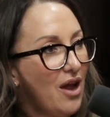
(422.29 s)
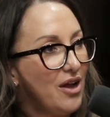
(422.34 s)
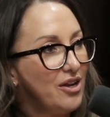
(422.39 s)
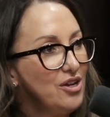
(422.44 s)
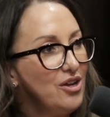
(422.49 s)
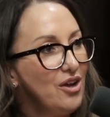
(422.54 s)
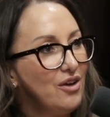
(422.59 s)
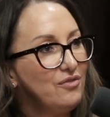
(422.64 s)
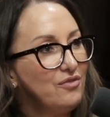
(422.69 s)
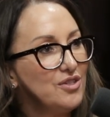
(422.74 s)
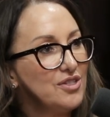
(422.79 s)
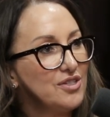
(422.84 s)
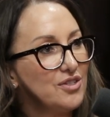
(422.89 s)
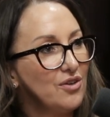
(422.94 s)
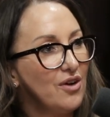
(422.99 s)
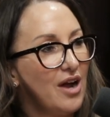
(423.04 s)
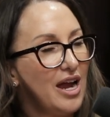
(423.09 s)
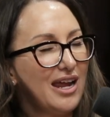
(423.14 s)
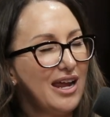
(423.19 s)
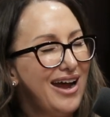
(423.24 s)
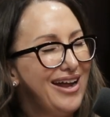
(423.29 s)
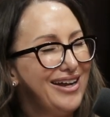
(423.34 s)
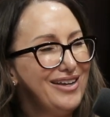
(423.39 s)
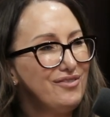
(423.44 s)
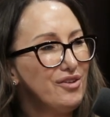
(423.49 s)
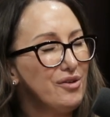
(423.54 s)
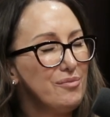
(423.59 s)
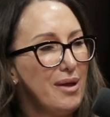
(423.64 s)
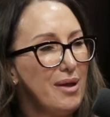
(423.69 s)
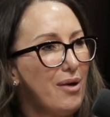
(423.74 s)
I don't know if you saw it. I can't
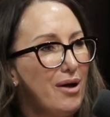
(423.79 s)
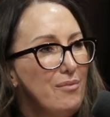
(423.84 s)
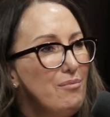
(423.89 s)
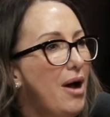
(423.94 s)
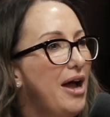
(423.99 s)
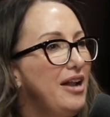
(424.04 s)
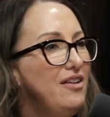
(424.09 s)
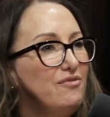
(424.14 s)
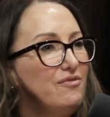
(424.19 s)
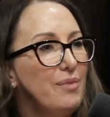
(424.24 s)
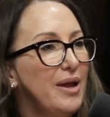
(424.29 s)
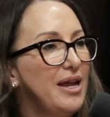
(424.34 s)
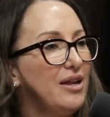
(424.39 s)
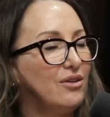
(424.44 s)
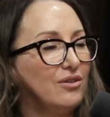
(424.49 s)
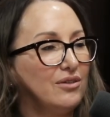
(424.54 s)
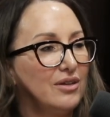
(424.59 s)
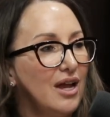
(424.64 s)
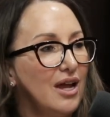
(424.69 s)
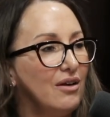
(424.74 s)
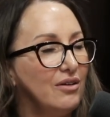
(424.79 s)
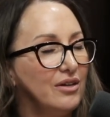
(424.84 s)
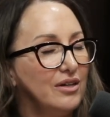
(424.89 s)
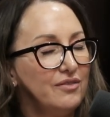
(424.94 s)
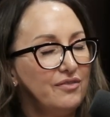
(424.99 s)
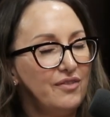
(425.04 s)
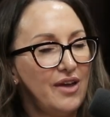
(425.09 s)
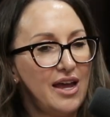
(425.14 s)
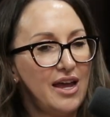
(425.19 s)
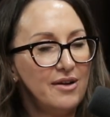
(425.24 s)
even remember. It might have been on Current
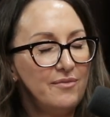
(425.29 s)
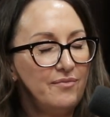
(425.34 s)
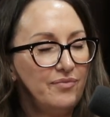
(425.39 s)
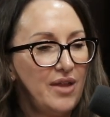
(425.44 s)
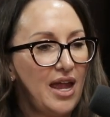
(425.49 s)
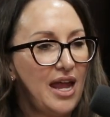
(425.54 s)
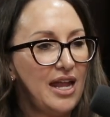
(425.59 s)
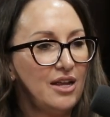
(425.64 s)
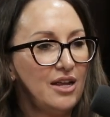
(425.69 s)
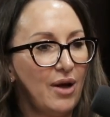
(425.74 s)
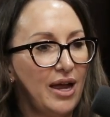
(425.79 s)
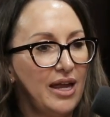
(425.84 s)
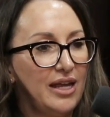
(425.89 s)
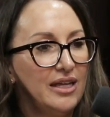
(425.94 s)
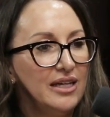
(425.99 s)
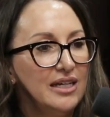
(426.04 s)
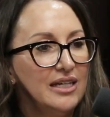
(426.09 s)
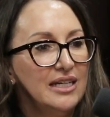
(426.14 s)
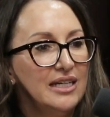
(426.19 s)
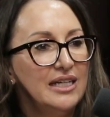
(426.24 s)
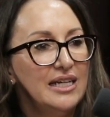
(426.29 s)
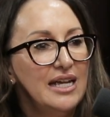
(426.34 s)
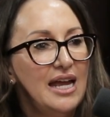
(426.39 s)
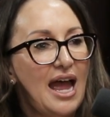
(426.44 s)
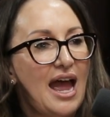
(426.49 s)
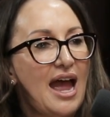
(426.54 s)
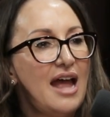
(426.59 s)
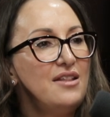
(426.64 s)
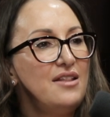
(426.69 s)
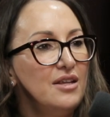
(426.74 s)
Affair. Anyway,
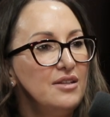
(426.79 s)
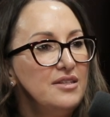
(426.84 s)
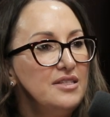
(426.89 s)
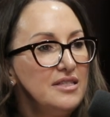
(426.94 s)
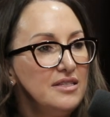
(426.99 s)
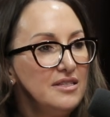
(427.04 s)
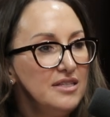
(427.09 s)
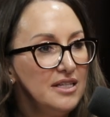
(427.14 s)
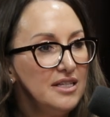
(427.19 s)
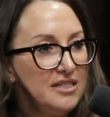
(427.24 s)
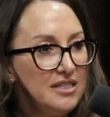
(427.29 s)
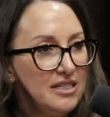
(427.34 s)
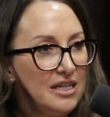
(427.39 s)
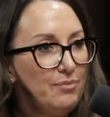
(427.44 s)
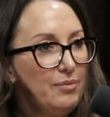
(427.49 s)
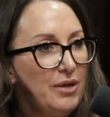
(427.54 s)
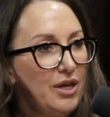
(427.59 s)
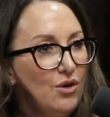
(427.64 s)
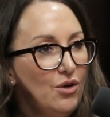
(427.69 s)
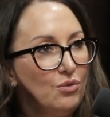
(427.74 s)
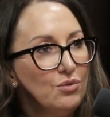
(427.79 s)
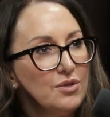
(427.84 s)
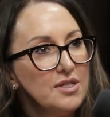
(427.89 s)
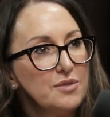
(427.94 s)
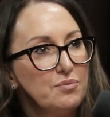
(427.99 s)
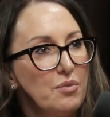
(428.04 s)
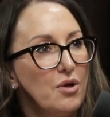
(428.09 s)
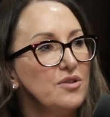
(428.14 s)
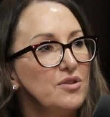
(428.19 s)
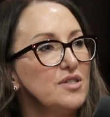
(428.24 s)
and the typical
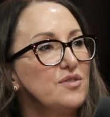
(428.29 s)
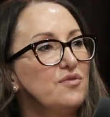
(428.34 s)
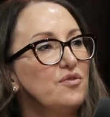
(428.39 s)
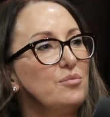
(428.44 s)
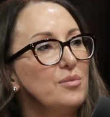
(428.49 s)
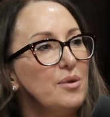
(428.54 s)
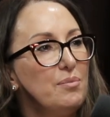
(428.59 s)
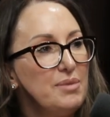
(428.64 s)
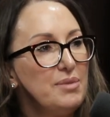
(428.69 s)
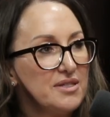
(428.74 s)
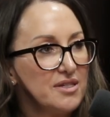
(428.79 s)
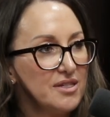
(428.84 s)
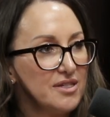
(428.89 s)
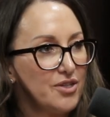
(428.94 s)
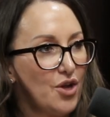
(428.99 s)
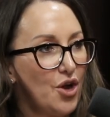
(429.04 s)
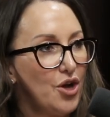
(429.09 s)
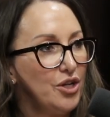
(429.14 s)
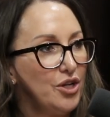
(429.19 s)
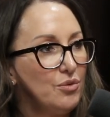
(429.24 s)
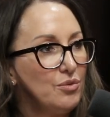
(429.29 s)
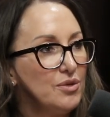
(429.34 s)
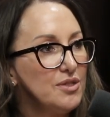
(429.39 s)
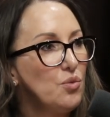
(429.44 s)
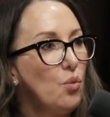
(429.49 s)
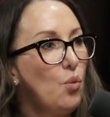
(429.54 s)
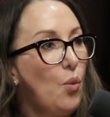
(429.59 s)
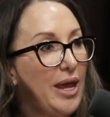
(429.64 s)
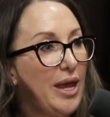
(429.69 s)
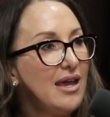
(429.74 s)
response from a business owner was,
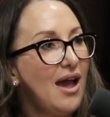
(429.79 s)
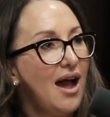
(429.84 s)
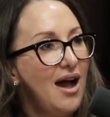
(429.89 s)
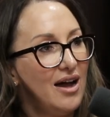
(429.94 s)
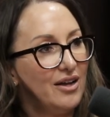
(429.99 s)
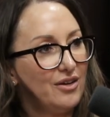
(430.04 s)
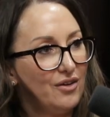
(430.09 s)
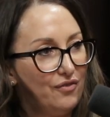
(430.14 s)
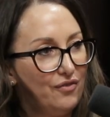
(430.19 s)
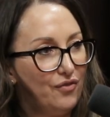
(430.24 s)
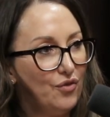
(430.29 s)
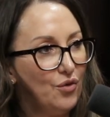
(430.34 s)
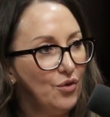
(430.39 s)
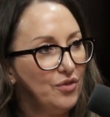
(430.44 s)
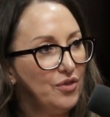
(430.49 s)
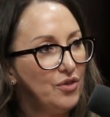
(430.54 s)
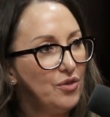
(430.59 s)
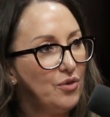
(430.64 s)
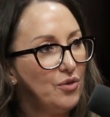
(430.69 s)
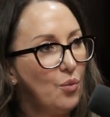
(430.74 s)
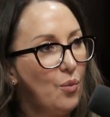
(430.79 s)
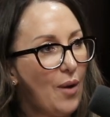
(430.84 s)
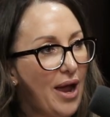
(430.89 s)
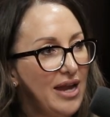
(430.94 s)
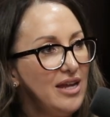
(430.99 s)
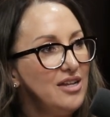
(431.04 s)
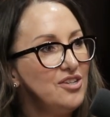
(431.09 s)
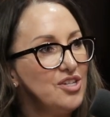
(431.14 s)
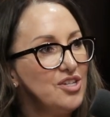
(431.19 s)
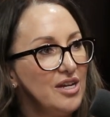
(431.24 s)
we can't afford the
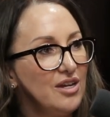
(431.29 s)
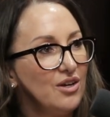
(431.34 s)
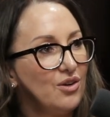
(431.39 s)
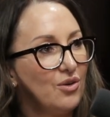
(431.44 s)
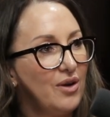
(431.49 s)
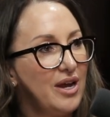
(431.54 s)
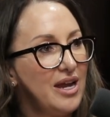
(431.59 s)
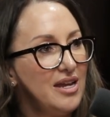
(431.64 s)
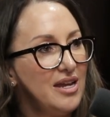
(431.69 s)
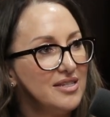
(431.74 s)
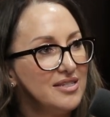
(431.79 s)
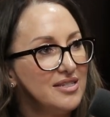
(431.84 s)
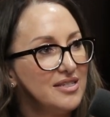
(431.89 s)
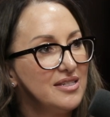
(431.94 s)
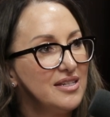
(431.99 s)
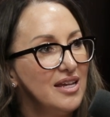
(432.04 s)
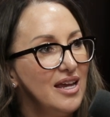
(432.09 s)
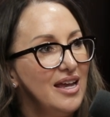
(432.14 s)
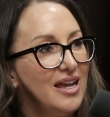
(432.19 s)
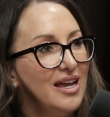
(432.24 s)
wage increase.